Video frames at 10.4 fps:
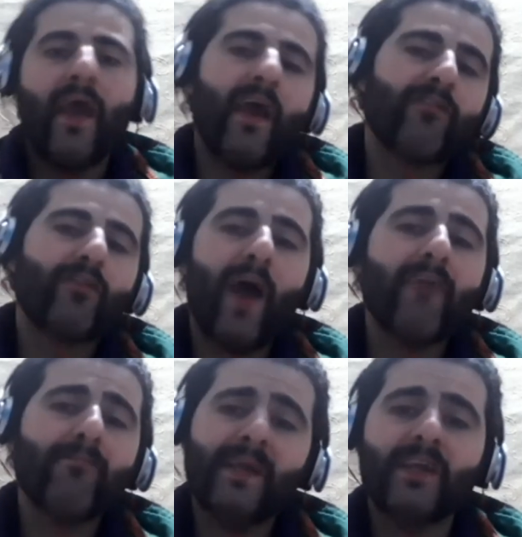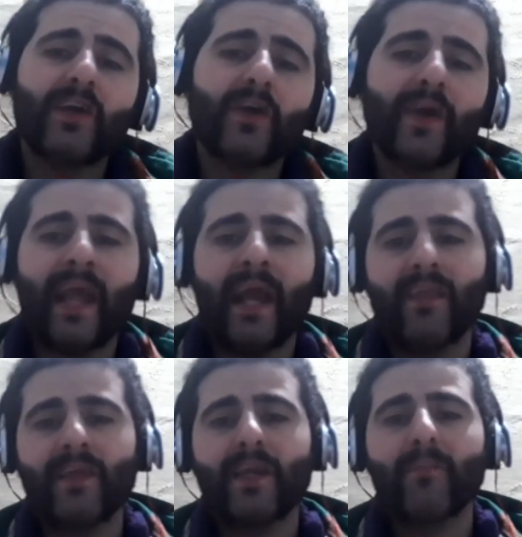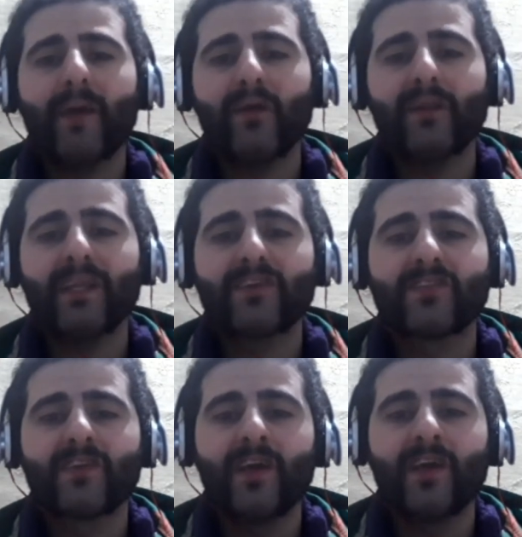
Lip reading: If you have been hearing anything about Linux,